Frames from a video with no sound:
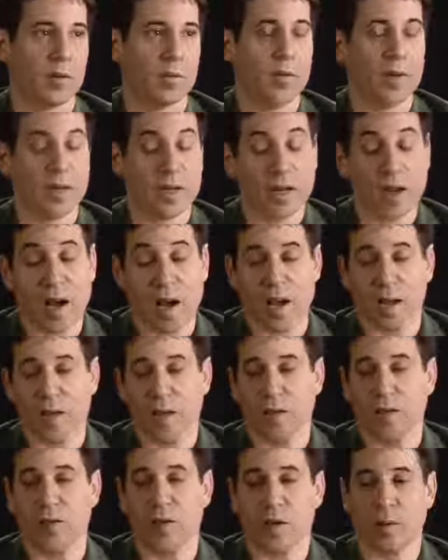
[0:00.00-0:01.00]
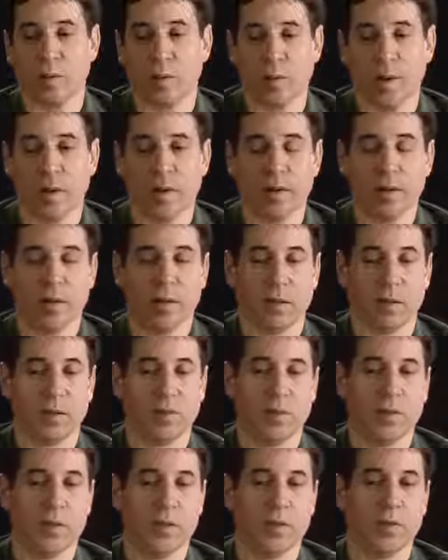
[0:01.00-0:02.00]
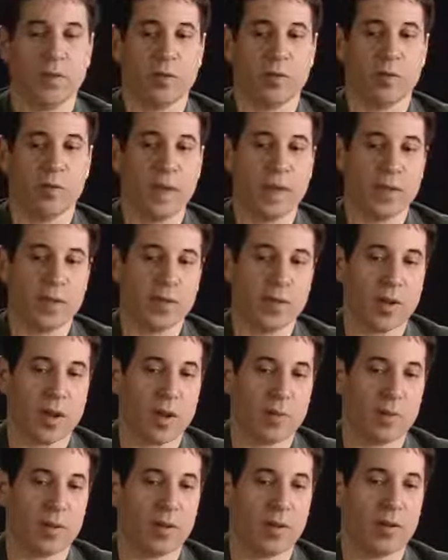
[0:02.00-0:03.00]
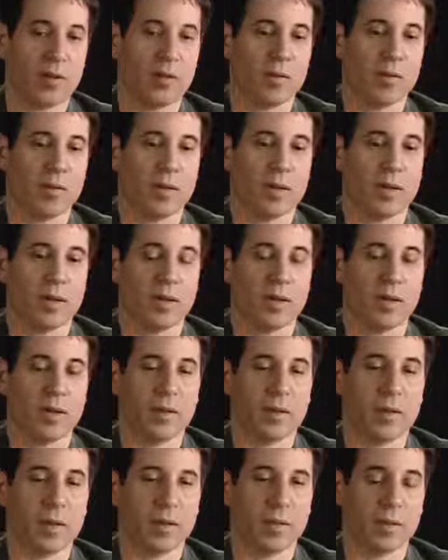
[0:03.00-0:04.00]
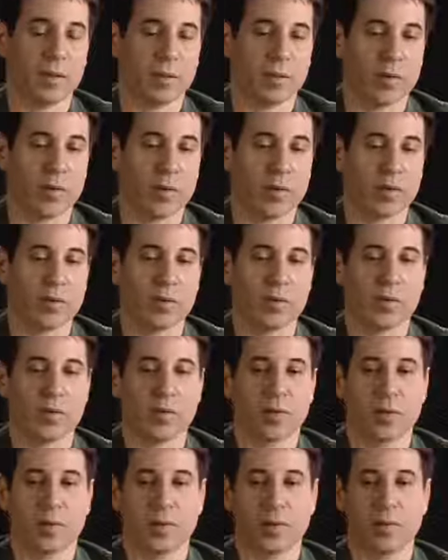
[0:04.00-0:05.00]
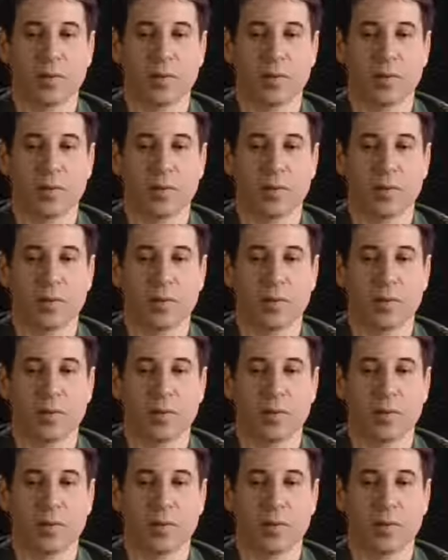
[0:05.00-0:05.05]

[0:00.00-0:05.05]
Buddy Holly, Chuck Berry, Little Richard, Fats Domino, the Everly Brothers,